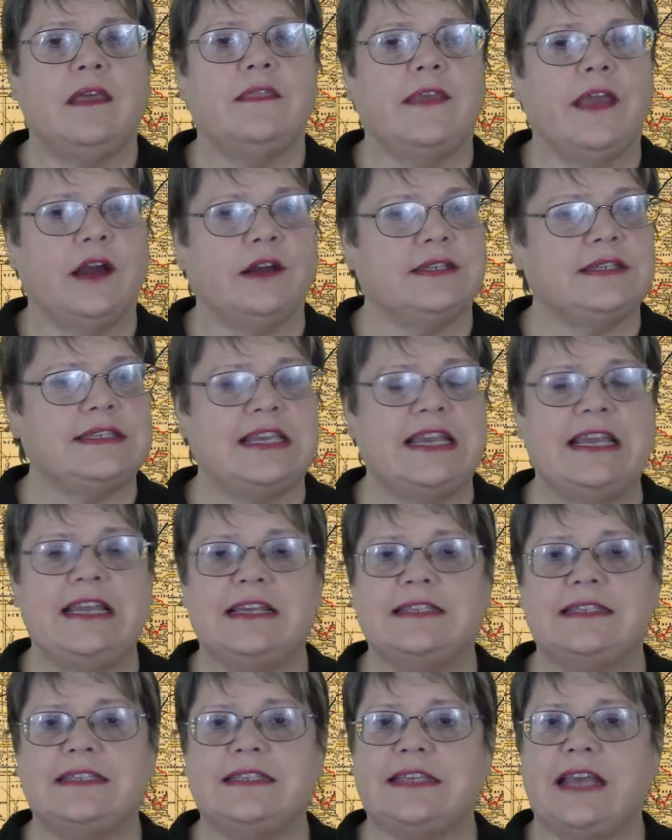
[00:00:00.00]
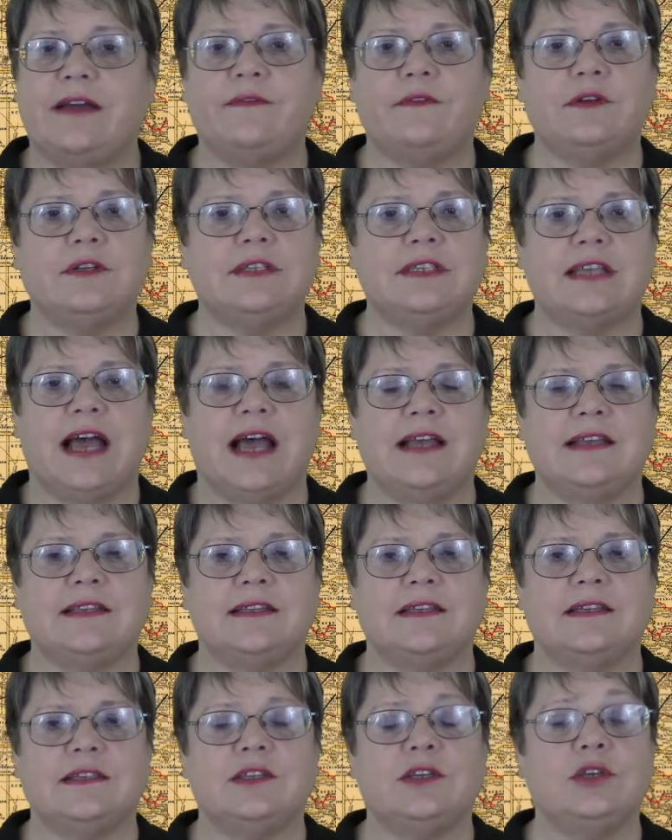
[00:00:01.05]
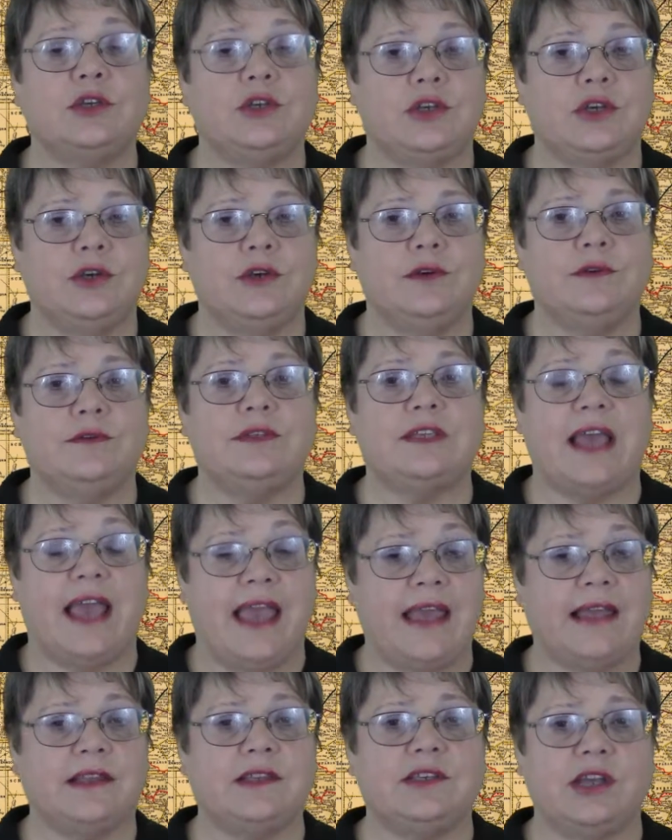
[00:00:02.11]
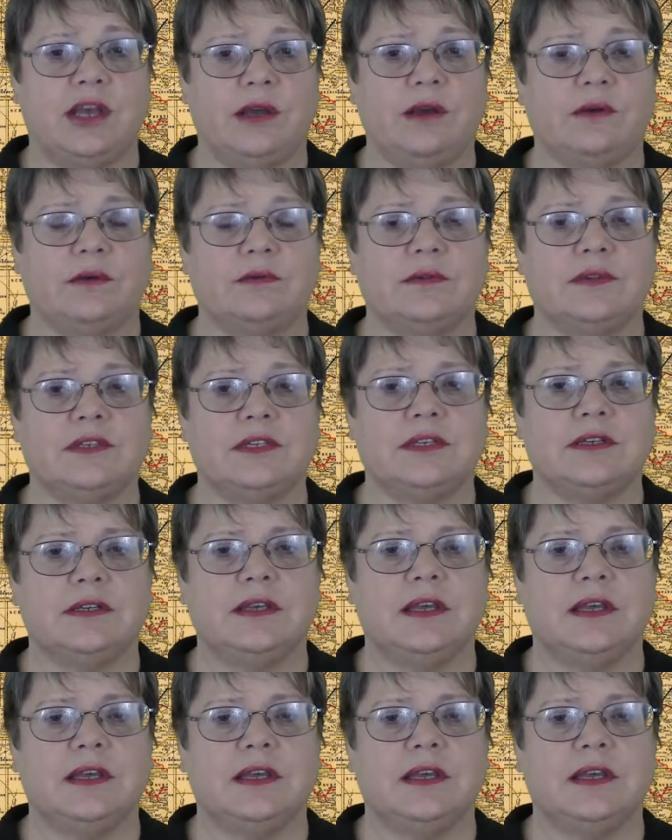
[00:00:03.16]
They are seen in several sizes, hues, and tones.